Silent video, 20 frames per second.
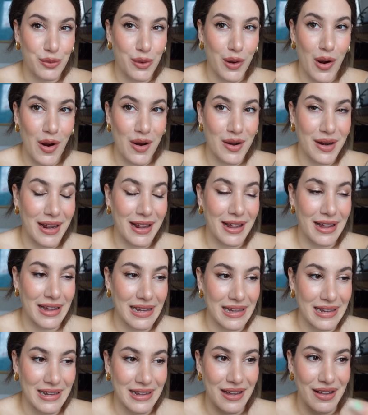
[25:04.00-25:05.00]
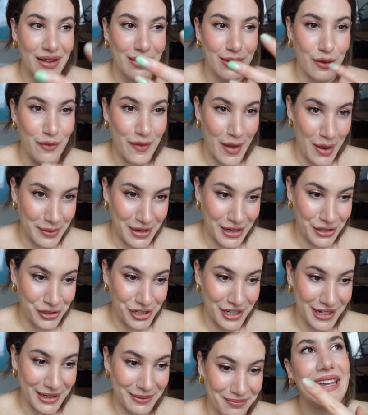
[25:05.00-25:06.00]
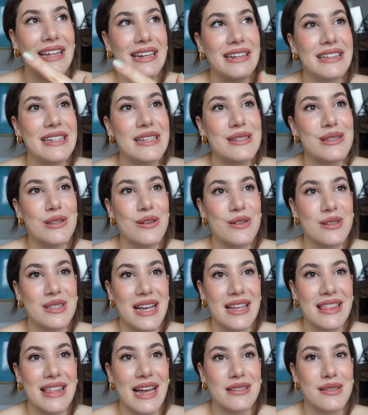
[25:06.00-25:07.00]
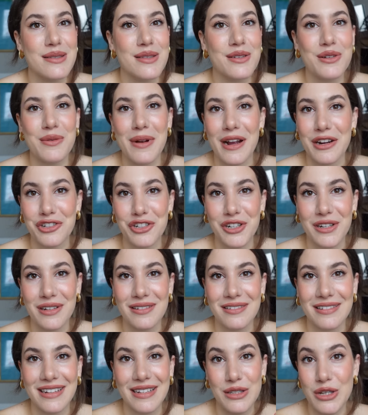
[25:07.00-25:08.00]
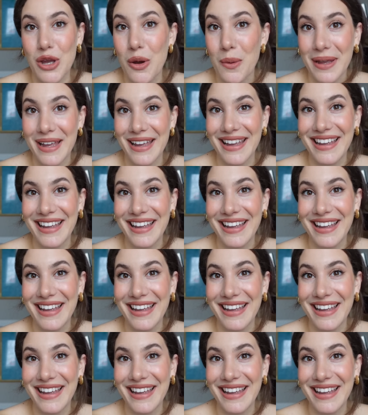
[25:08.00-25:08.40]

regarding the foundation. It at least looks like that's the direction it's going